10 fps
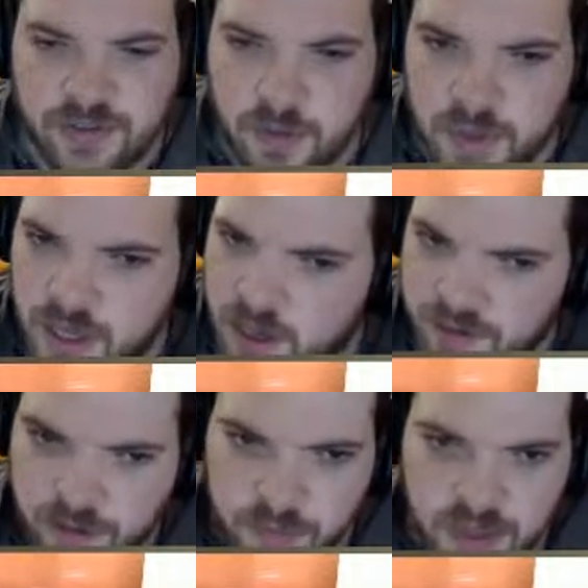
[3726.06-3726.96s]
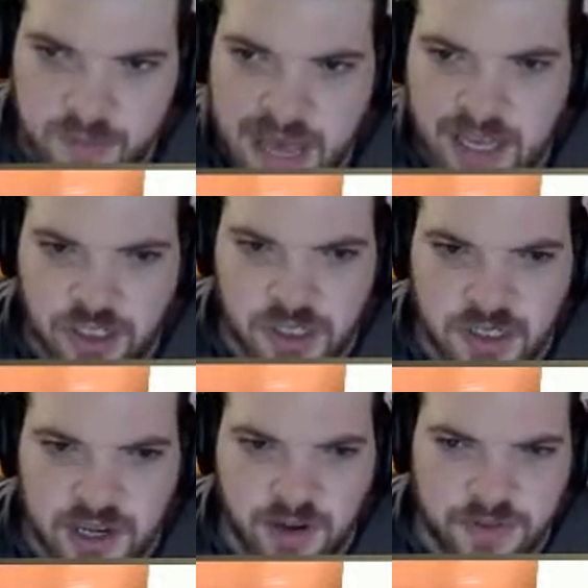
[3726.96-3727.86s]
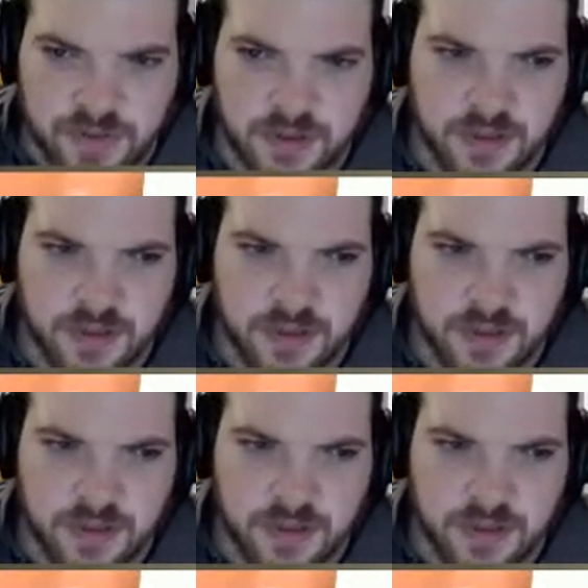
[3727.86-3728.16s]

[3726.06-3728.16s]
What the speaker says: from the match itself